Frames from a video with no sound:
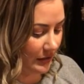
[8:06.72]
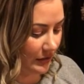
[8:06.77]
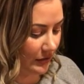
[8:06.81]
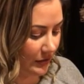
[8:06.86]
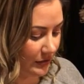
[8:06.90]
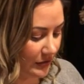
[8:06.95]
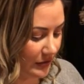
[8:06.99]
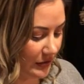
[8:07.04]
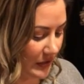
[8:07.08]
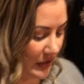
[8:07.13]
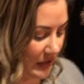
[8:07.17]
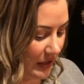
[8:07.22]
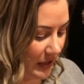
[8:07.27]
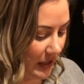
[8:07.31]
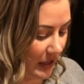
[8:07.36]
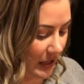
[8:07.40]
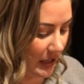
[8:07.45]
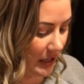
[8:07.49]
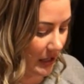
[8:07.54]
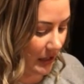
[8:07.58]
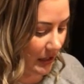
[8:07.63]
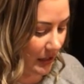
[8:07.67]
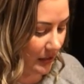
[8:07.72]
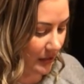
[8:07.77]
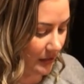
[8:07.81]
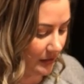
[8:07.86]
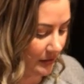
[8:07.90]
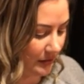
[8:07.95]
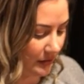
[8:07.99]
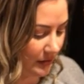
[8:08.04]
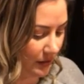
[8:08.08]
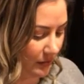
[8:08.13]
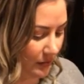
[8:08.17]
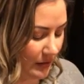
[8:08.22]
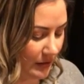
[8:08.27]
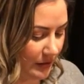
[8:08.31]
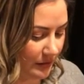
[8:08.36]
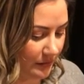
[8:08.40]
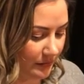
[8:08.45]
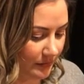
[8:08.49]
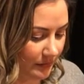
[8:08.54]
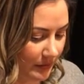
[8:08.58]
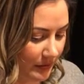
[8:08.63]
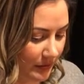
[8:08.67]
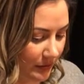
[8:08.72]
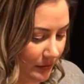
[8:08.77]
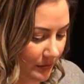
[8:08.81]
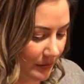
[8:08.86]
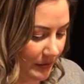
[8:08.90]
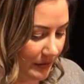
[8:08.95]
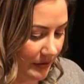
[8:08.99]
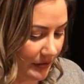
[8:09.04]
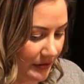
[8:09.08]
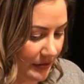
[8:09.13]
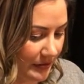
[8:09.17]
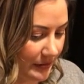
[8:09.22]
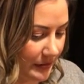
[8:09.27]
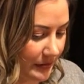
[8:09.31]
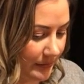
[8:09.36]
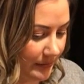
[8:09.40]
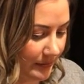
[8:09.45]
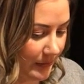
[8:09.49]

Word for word: It looks like a. Oh, I don't want to open it because it's,